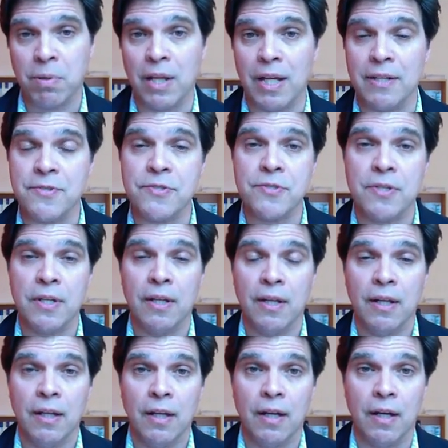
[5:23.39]
place
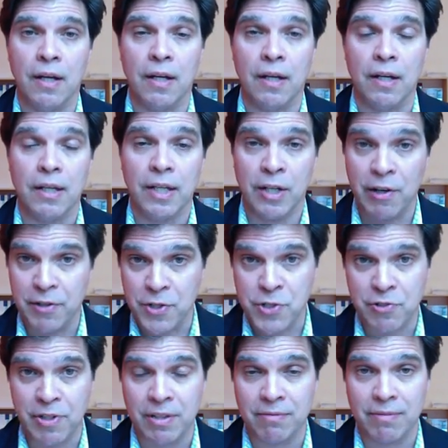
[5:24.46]
in our
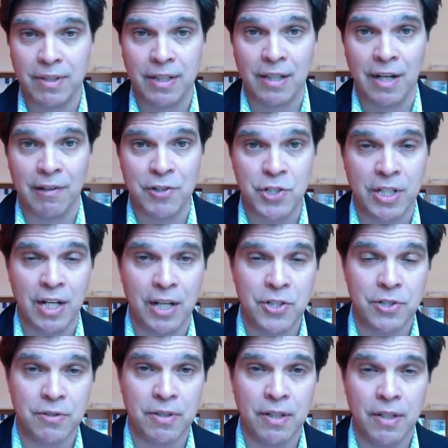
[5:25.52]
industry, in higher
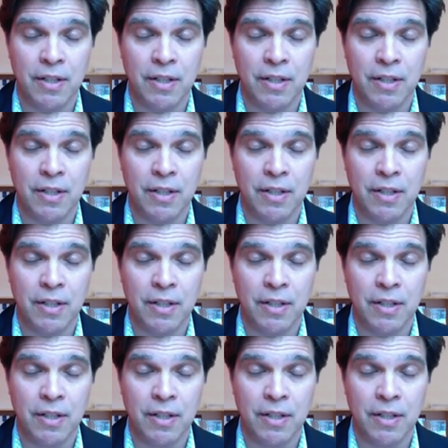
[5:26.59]
education.